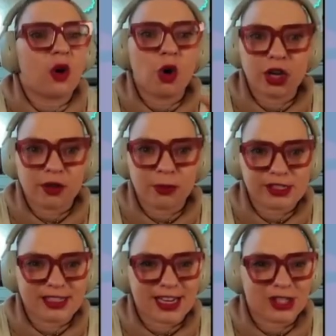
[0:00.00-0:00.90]
whole nother
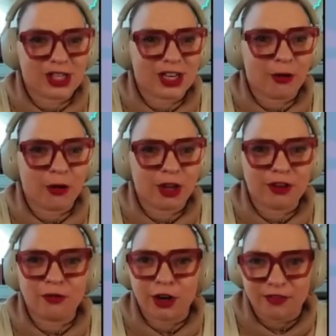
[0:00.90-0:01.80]
presentation and a whole other
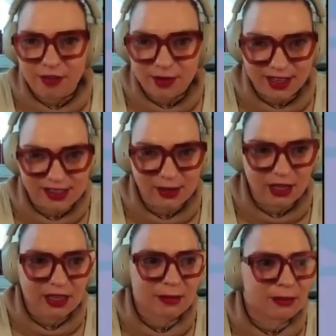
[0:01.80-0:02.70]
45 minutes that we
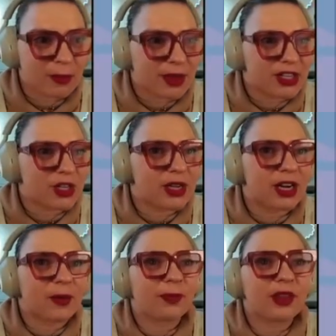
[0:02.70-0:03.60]
can jump into
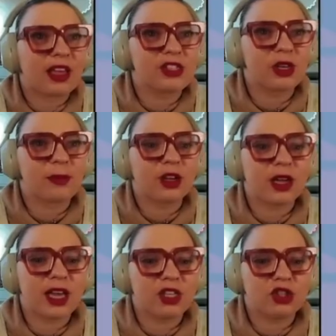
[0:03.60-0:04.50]
here. So I'm going to go
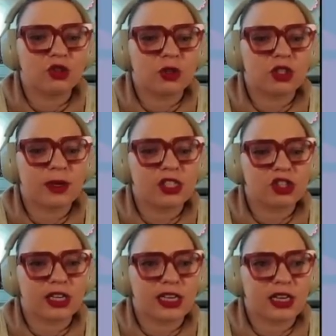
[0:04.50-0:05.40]
ahead, switch my
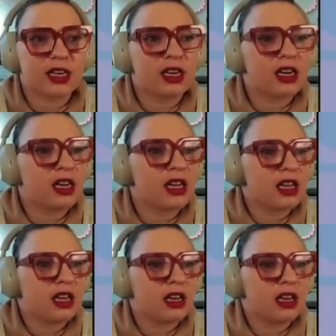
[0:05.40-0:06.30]
screen,
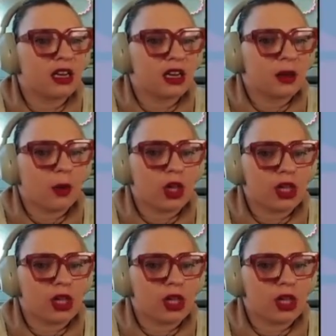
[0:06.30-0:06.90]
pull